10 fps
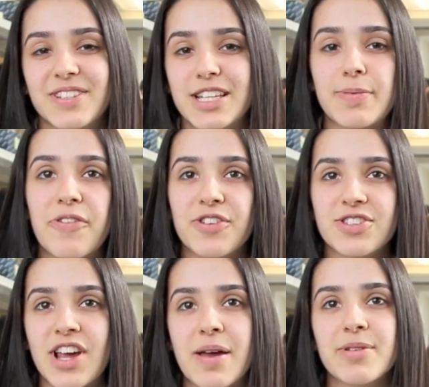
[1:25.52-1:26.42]
It's my
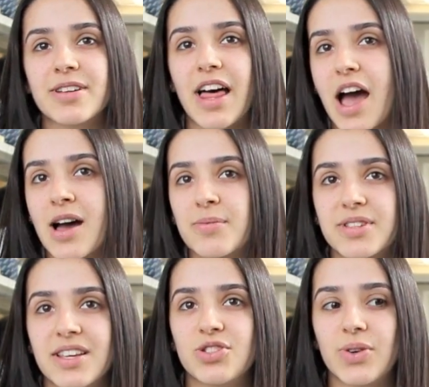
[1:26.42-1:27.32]
first time in
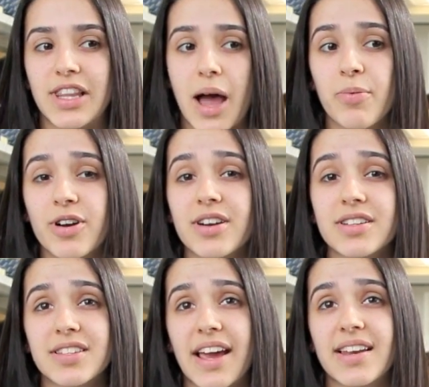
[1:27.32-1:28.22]
labs and doing lab
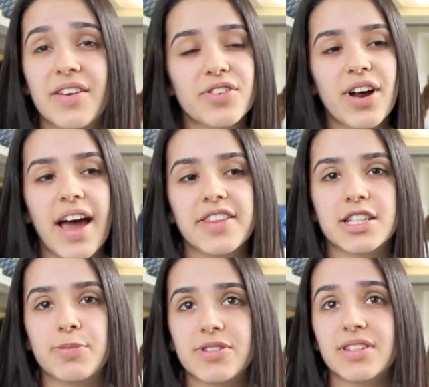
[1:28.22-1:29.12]
work, I never had the
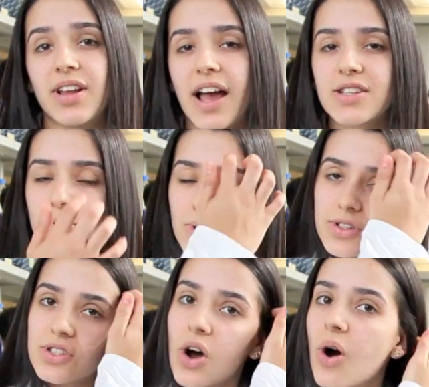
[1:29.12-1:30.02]
experience in high
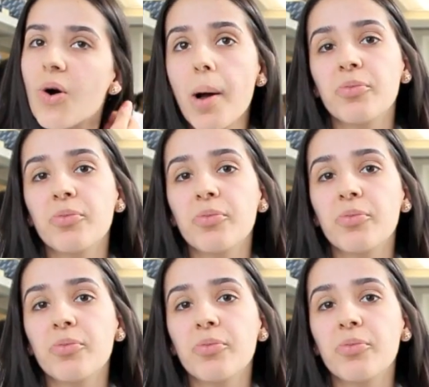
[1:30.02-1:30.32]
school, so